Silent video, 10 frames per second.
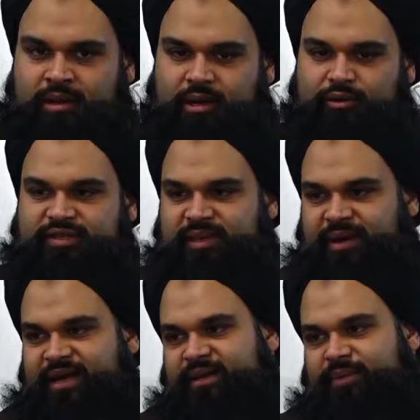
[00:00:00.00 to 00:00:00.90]
or some
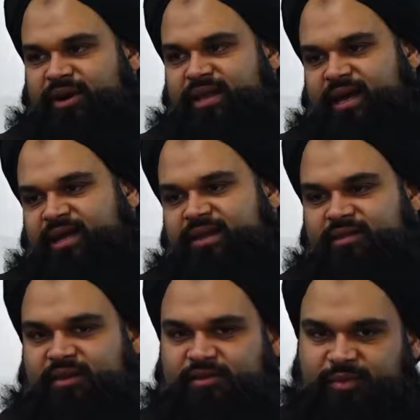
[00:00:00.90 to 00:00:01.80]
part of the
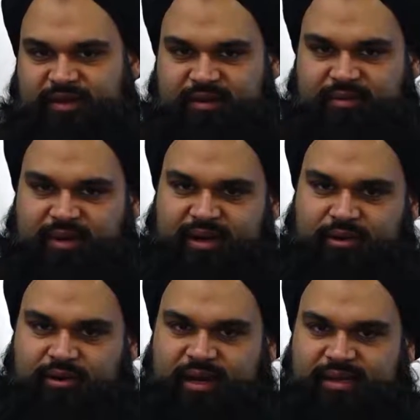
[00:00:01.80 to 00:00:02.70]
hadith explains some part of
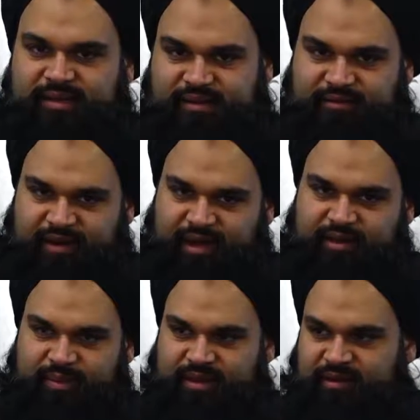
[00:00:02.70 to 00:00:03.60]
the Quran. This is a
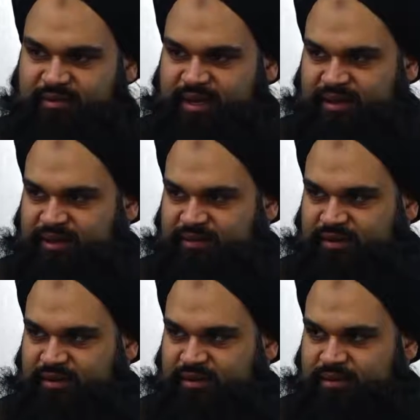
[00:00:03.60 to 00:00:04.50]
valid method of making
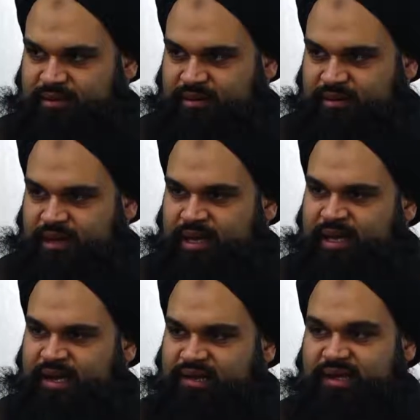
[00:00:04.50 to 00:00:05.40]
tafsir.
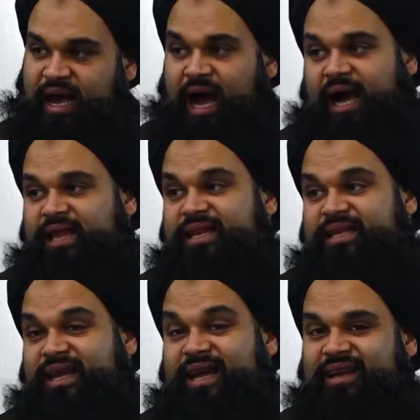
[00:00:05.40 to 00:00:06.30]
It's a highly
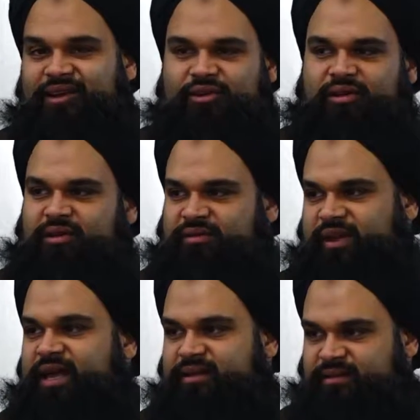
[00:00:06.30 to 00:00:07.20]
technical
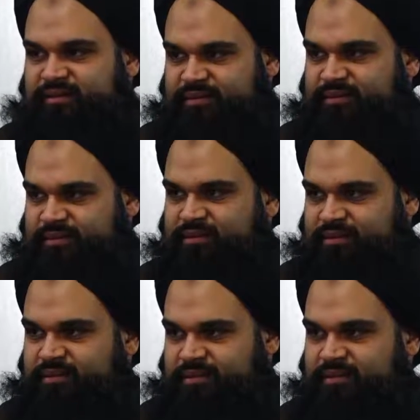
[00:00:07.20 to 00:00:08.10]
science.
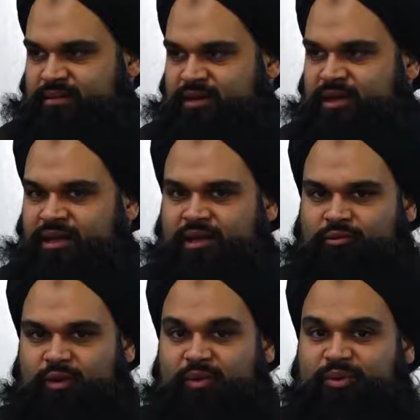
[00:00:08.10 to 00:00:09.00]

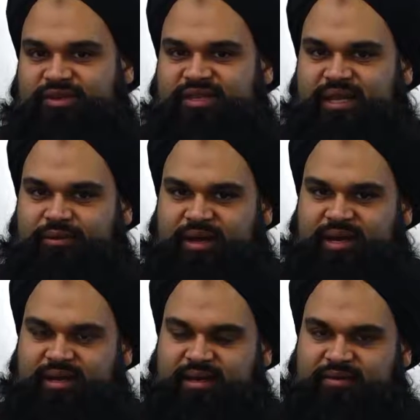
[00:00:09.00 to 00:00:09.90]
What books do they read
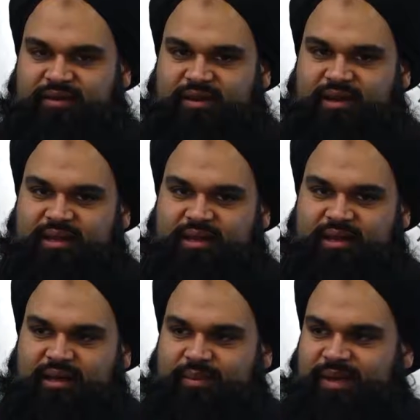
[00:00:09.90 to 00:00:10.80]
in tafsir in
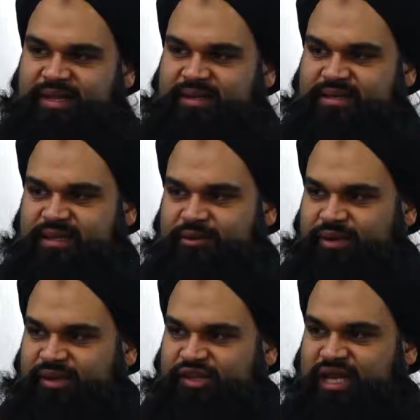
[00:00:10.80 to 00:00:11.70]
the madrasa? They
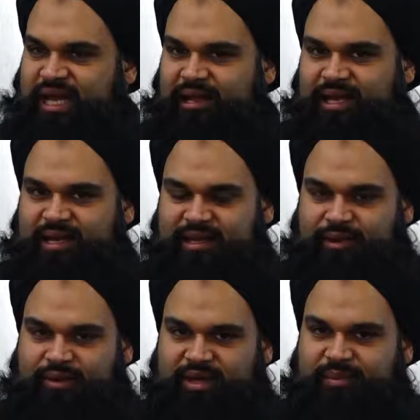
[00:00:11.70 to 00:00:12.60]
read the Jalalain and they
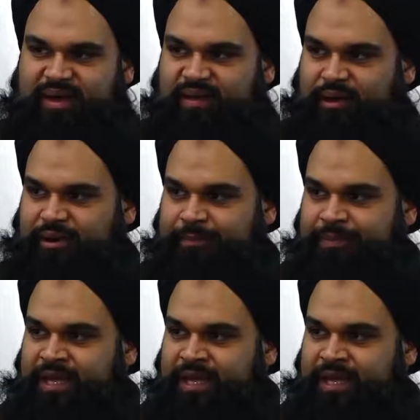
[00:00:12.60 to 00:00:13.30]
read the Baydawi.